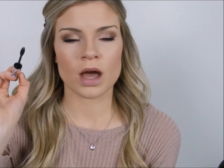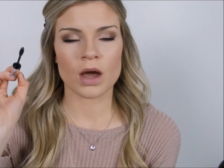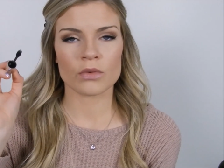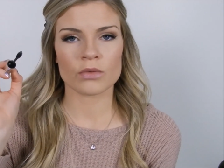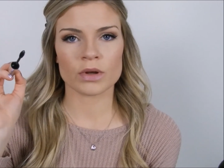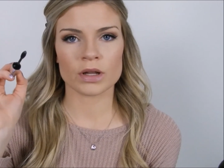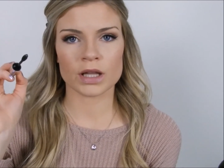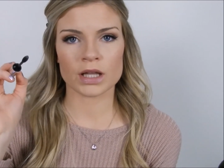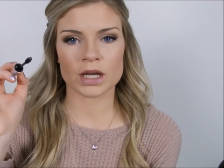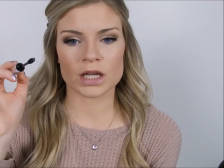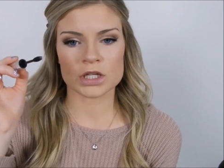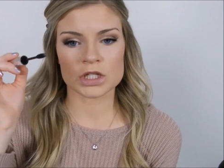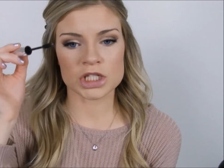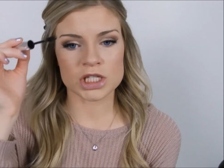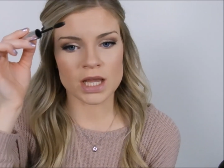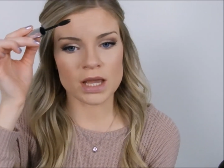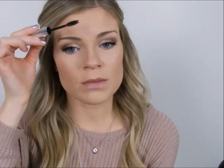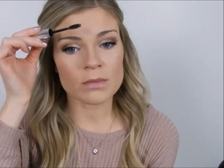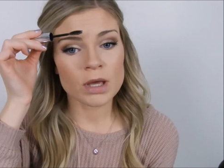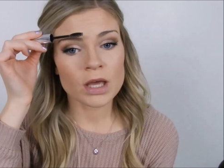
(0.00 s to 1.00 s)
a really nice
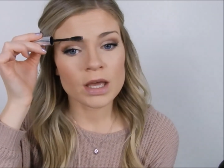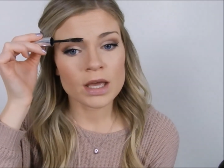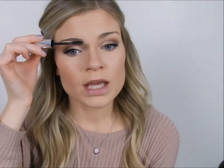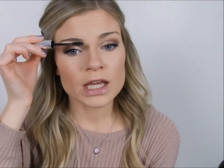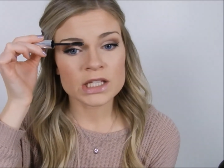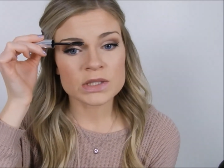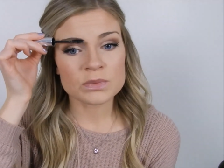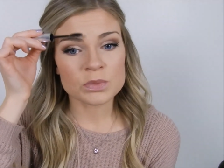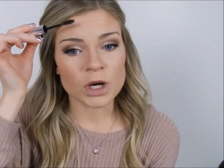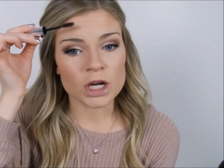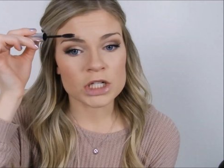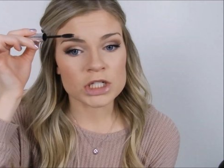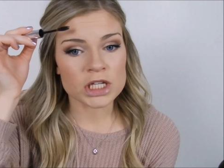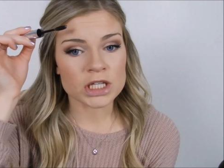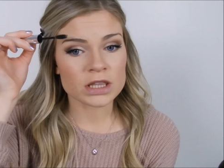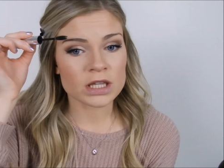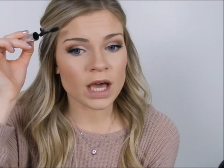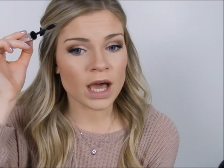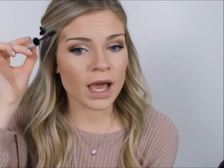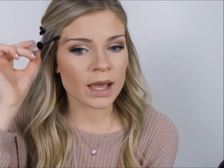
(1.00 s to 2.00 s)
shape is
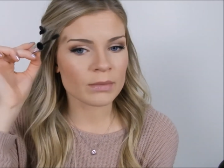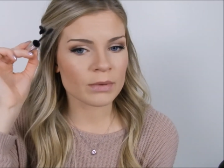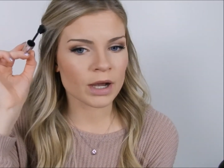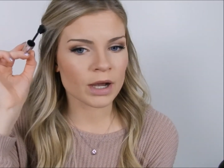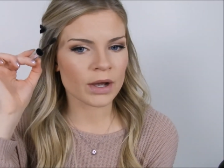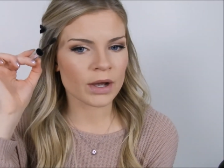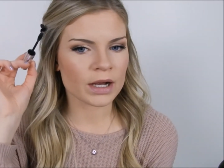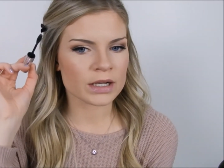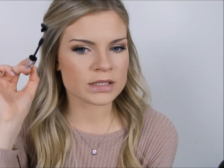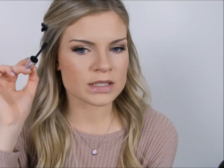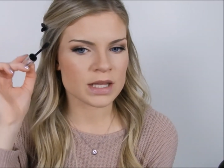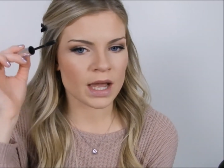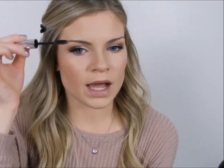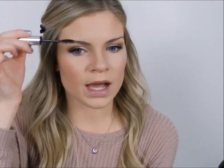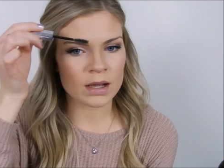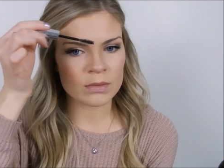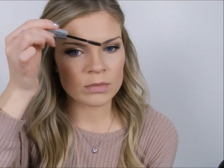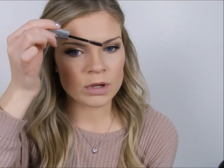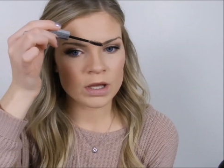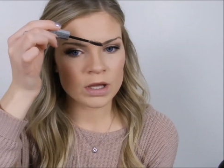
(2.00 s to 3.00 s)
brushing the eyebrow hairs
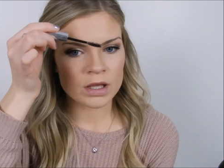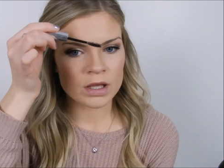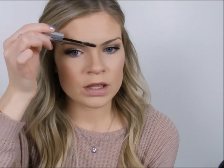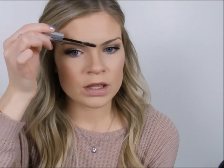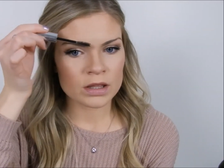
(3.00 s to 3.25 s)
up,